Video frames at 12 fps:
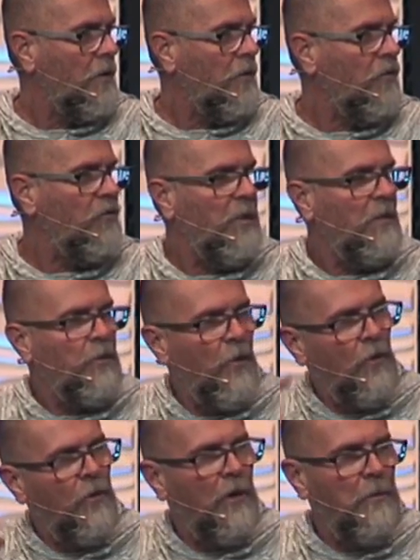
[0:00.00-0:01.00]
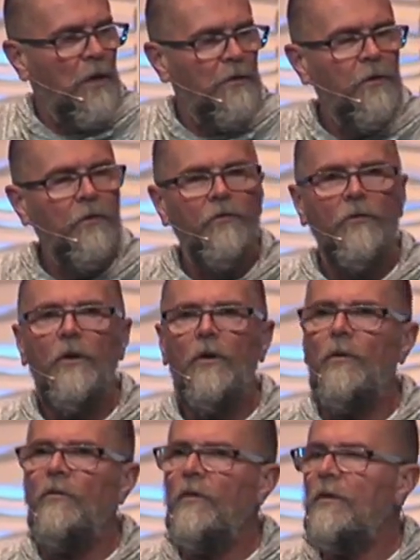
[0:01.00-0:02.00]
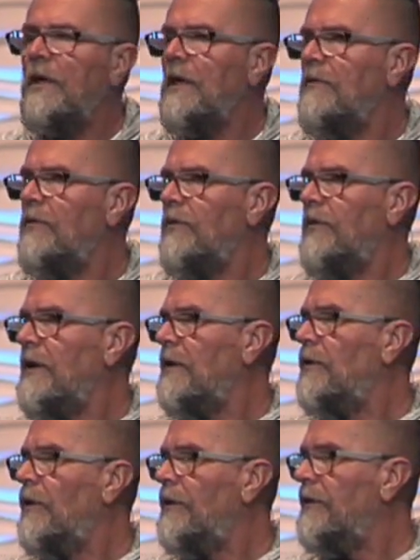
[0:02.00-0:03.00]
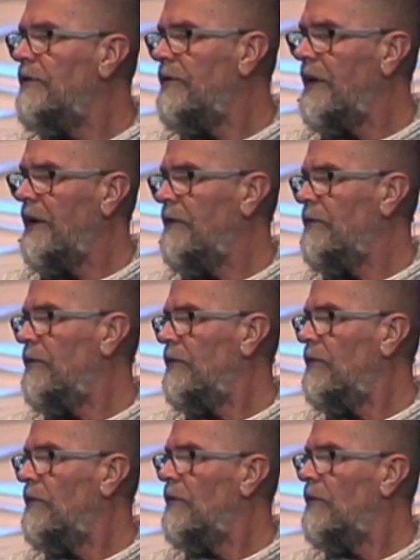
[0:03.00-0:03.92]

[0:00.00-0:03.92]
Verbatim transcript: There used to be a program on years ago that said kids will say the darndest things.